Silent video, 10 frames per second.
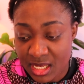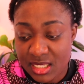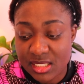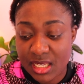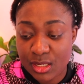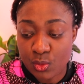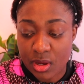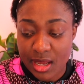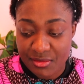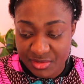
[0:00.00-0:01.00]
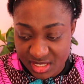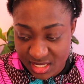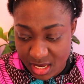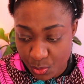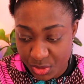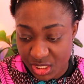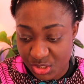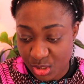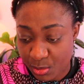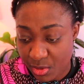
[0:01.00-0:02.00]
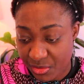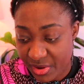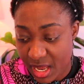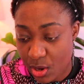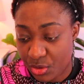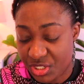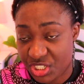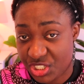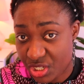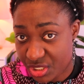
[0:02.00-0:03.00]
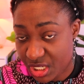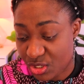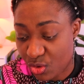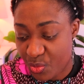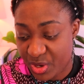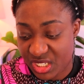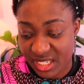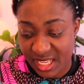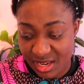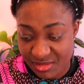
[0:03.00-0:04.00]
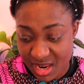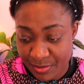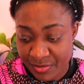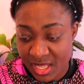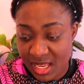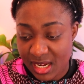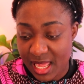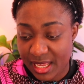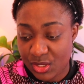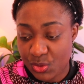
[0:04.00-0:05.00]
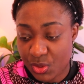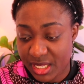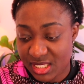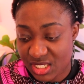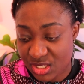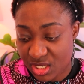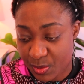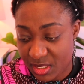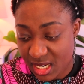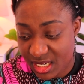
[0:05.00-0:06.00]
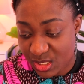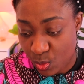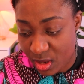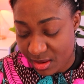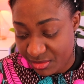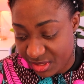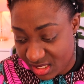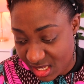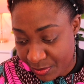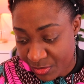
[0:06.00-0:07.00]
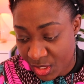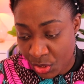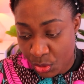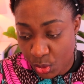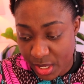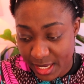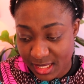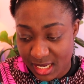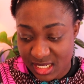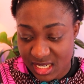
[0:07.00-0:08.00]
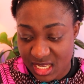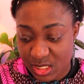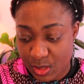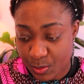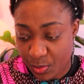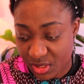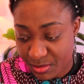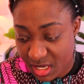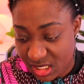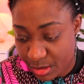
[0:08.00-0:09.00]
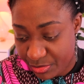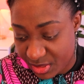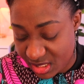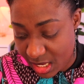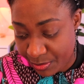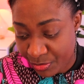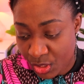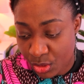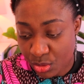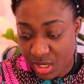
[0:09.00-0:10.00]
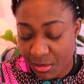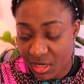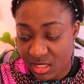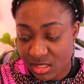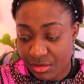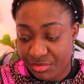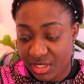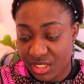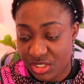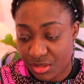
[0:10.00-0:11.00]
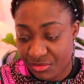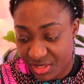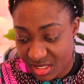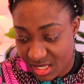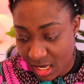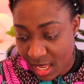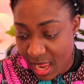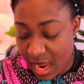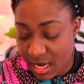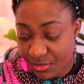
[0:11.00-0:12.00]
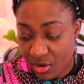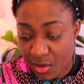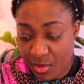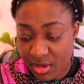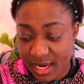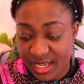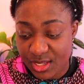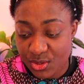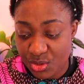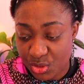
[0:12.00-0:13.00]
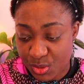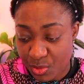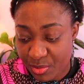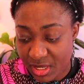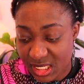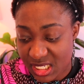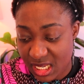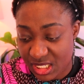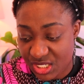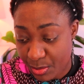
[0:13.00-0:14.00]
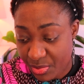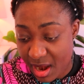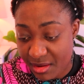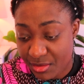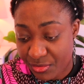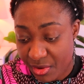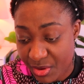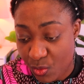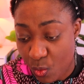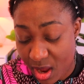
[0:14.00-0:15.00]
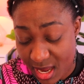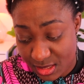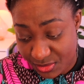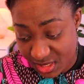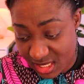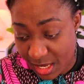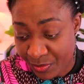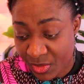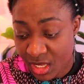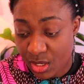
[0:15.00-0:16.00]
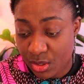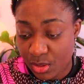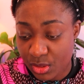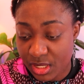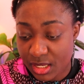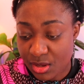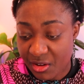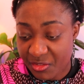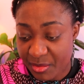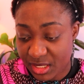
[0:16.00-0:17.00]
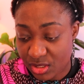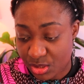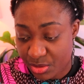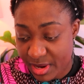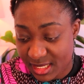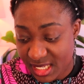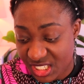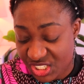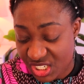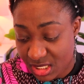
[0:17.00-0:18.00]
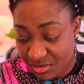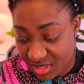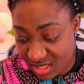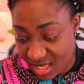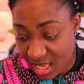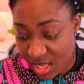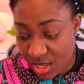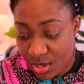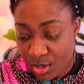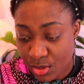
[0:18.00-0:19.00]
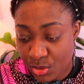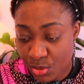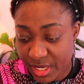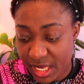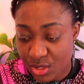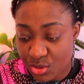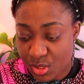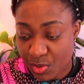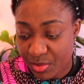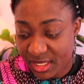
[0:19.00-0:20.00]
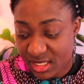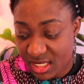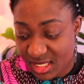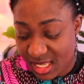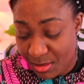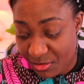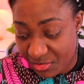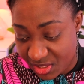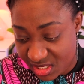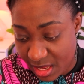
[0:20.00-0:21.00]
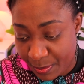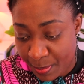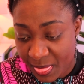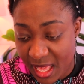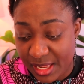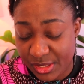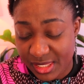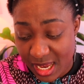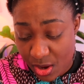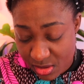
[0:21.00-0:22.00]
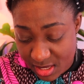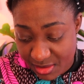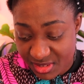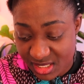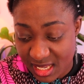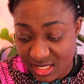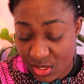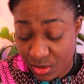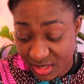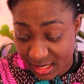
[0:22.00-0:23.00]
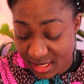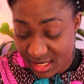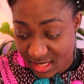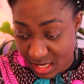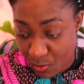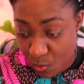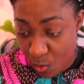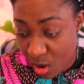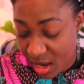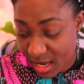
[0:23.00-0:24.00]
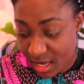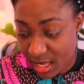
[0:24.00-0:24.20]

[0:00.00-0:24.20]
skilled worker visa with a job offer on the shortage occupation area, like UK senior specialist worker visa, UK international sportsmanship visa, UK minister of religion visa. And if you're coming under the youth mobility and temporary foreign workers visa, your government authorized exchange visa, UK Youth Mobility Scheme visa, and there are other visas under this same work